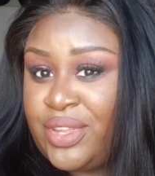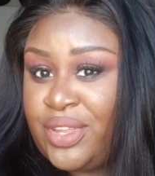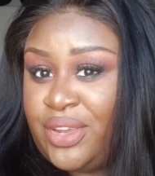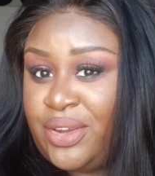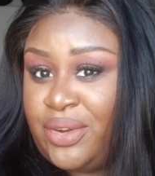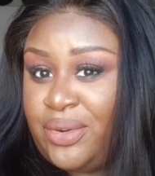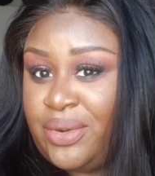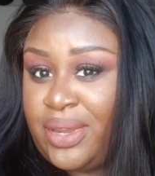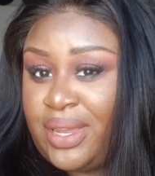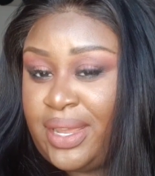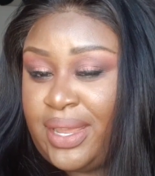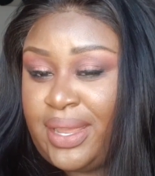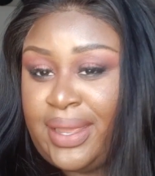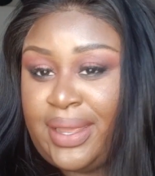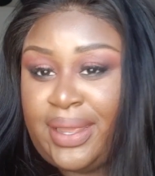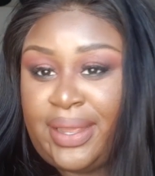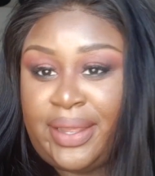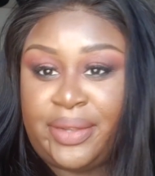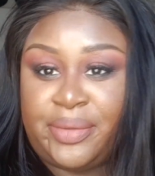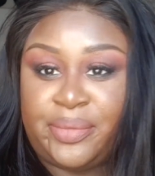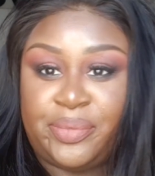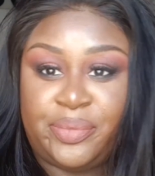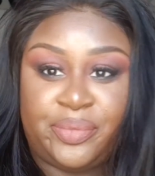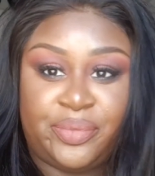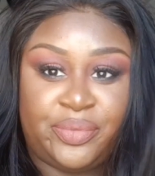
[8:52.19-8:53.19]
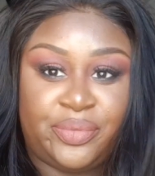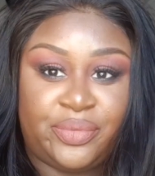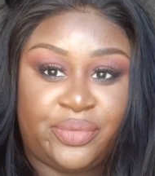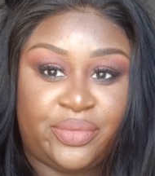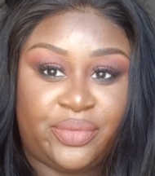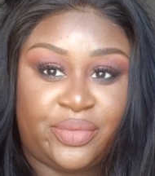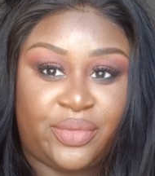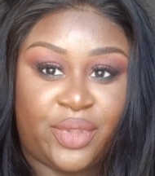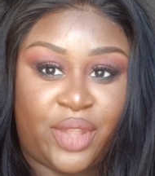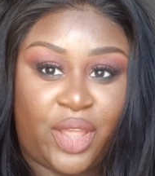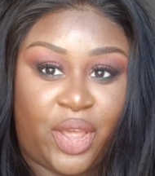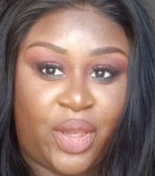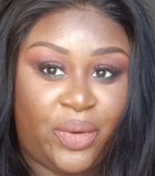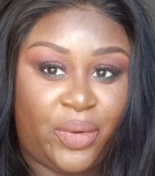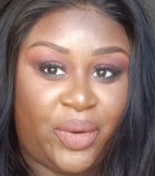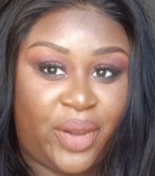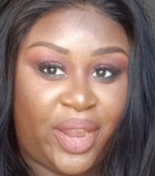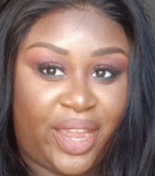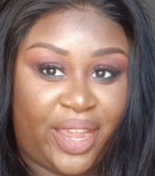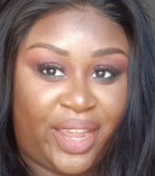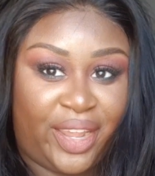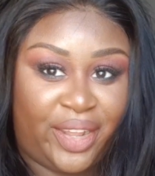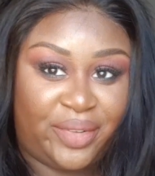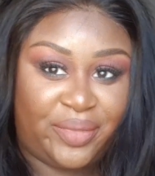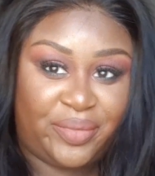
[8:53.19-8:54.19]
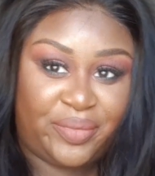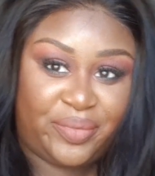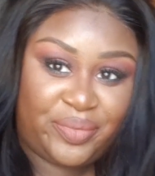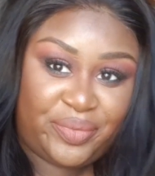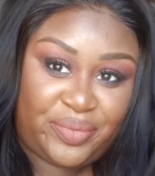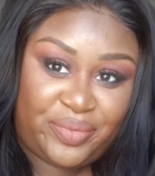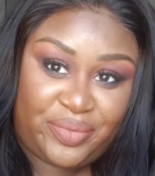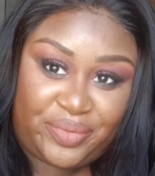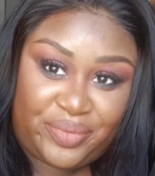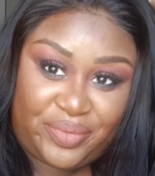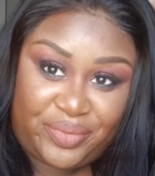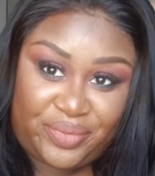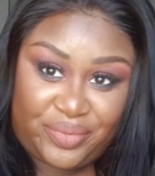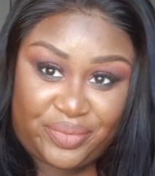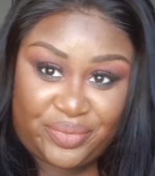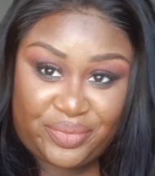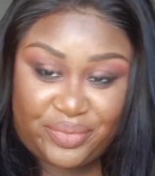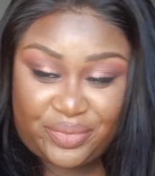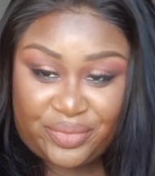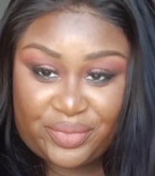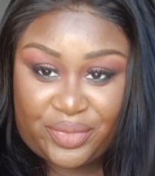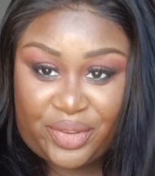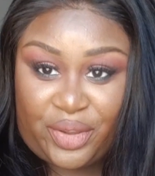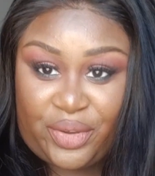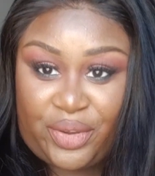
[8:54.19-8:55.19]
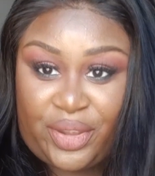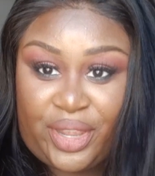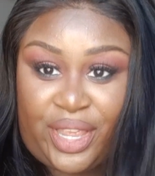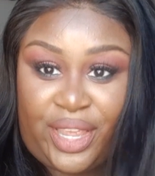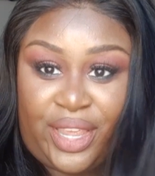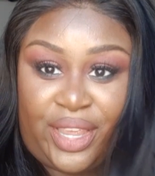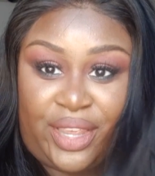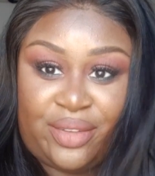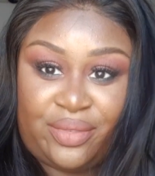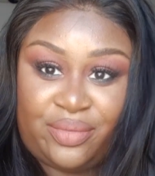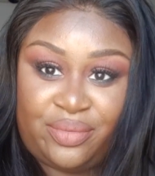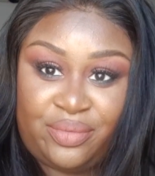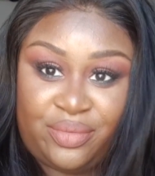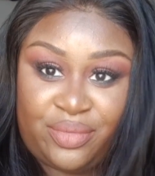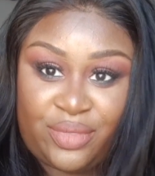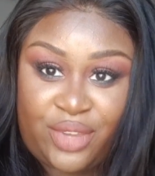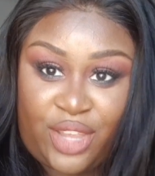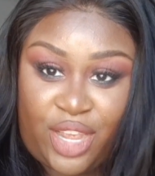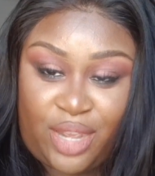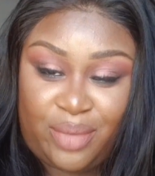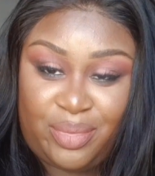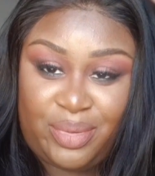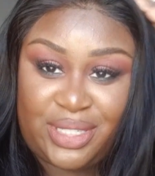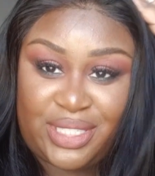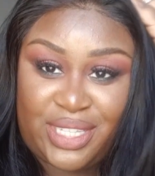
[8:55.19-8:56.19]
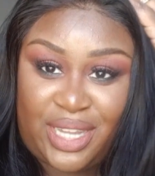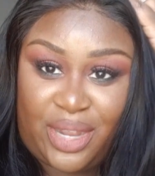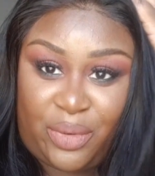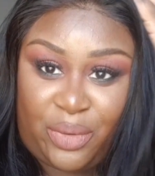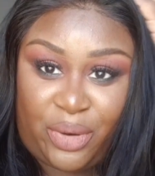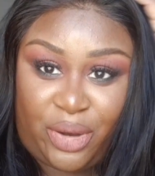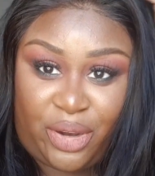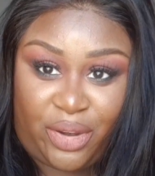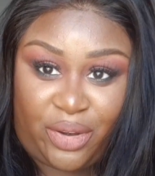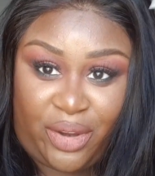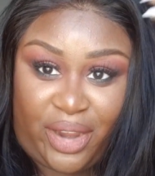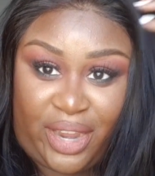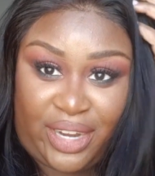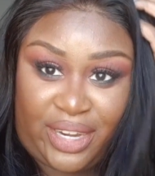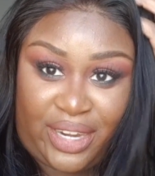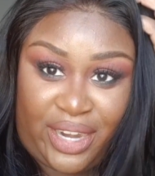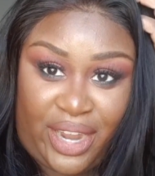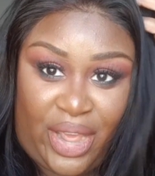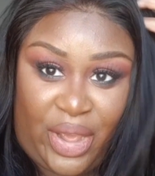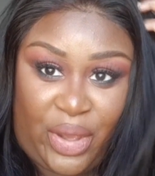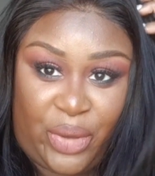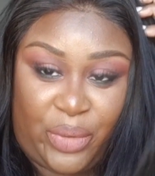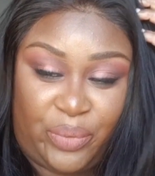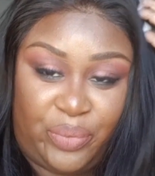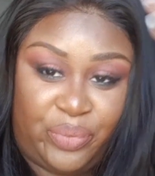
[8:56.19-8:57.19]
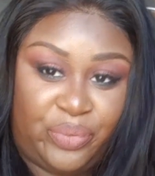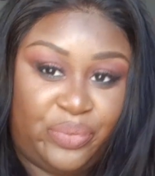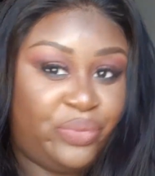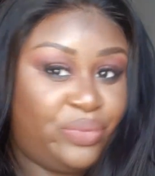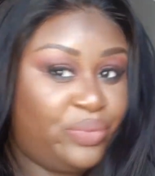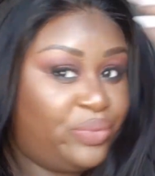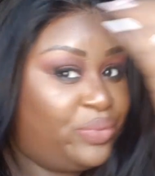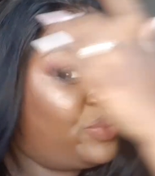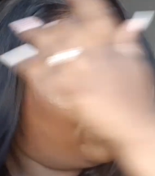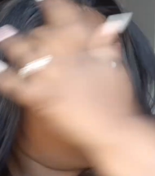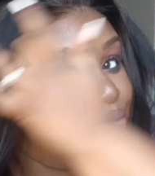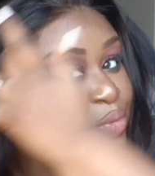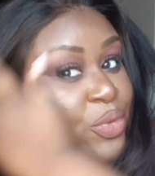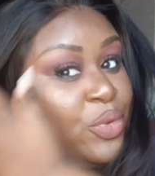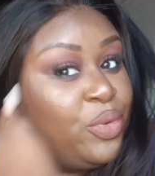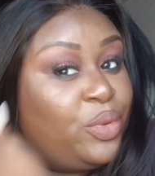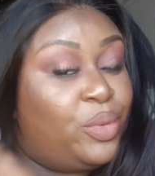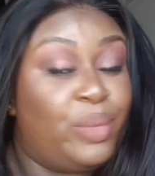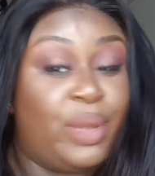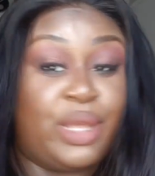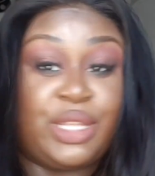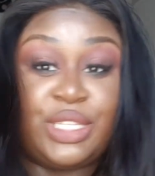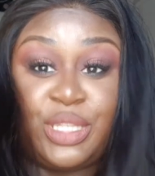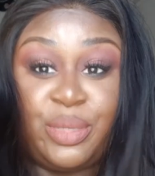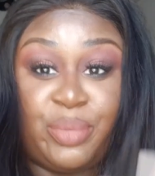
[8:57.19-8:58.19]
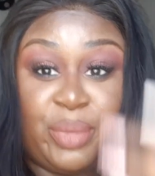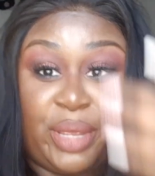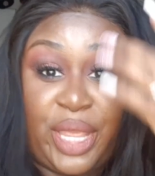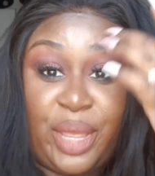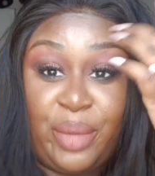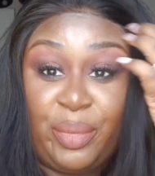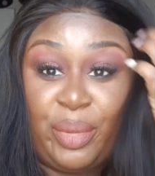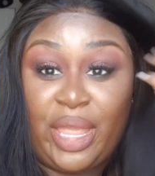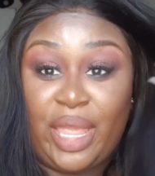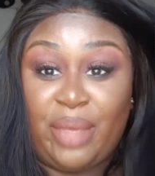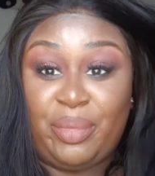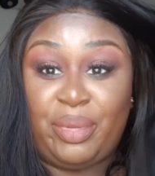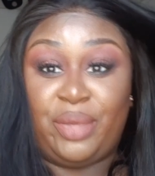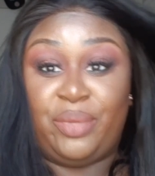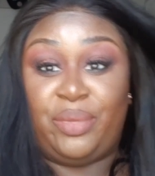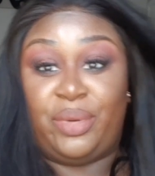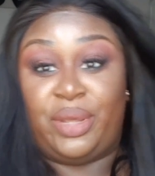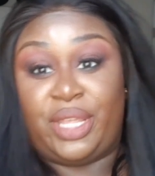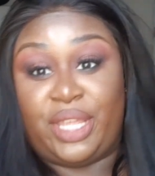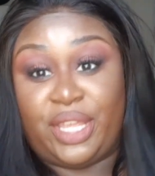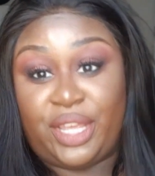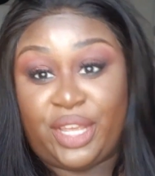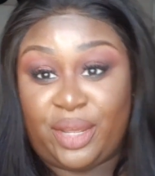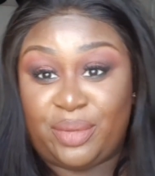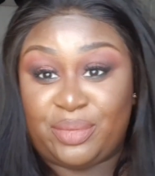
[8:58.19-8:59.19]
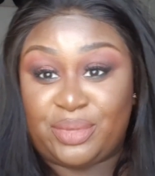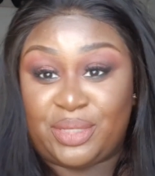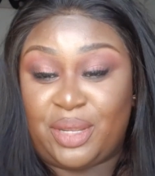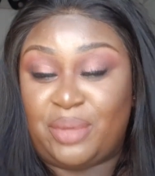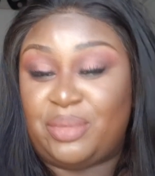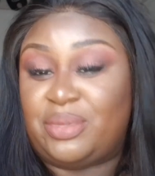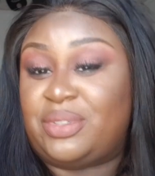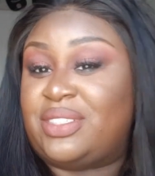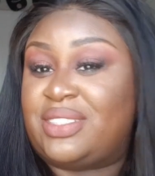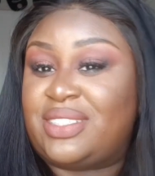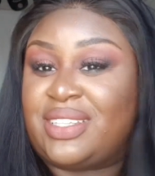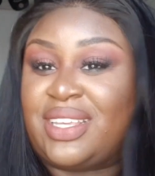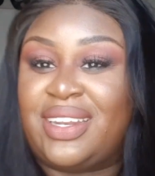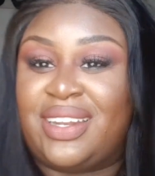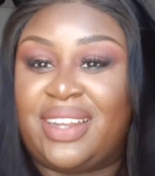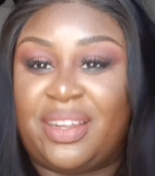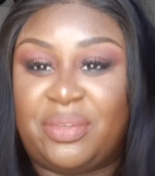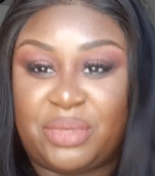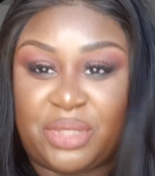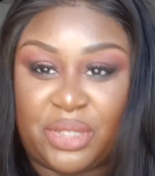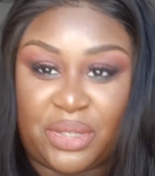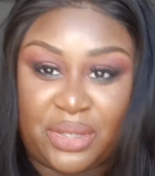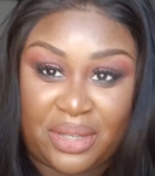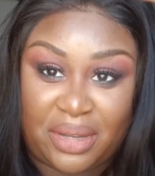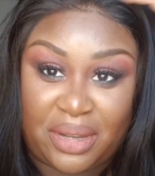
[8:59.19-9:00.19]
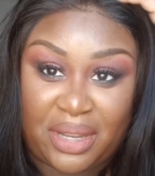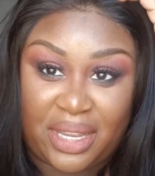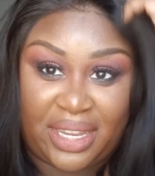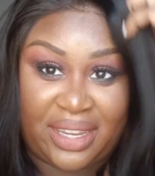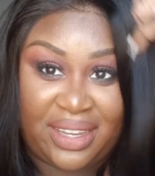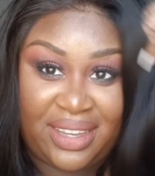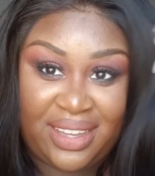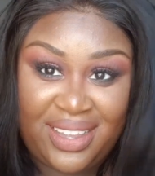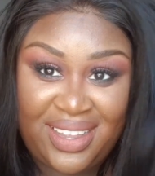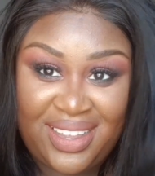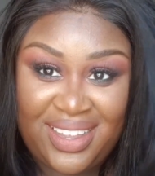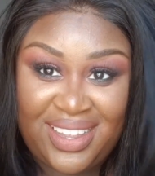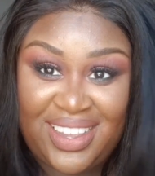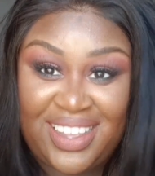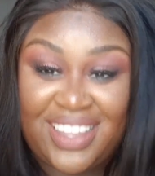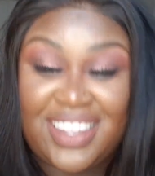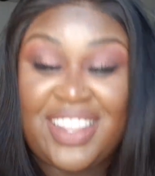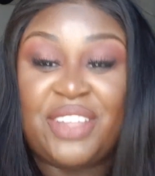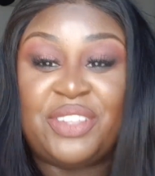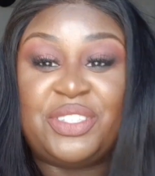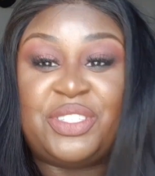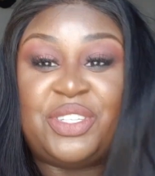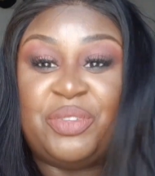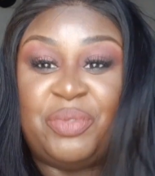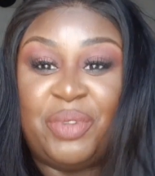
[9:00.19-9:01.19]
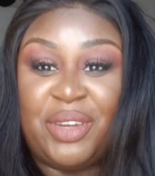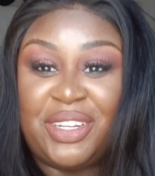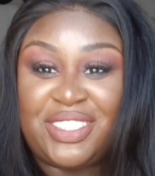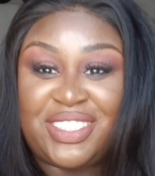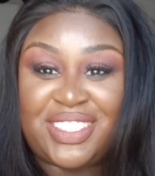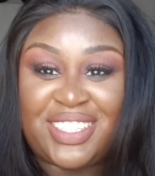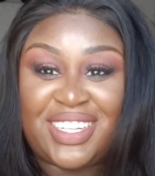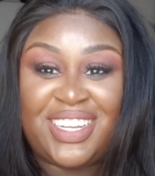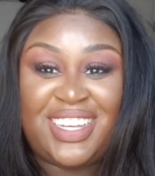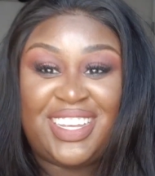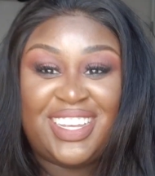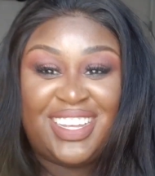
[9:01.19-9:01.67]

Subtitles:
Okay, all right, okay, hubby's at work right now. We about to make a baby when he comes. I'm just kidding, I'm joking. Okay, that was too much.